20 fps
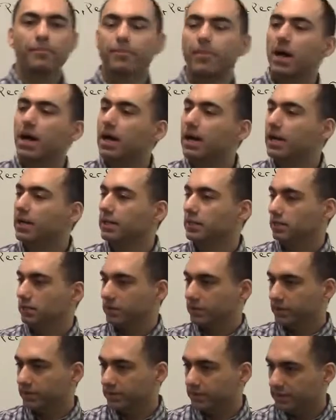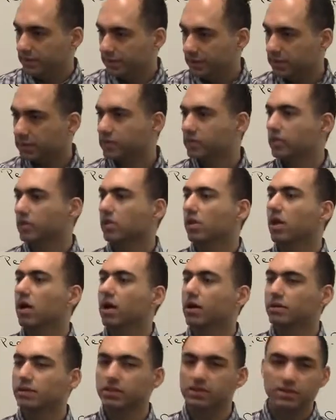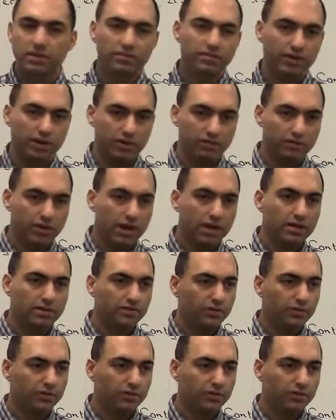by 6 o'clock this evening, right?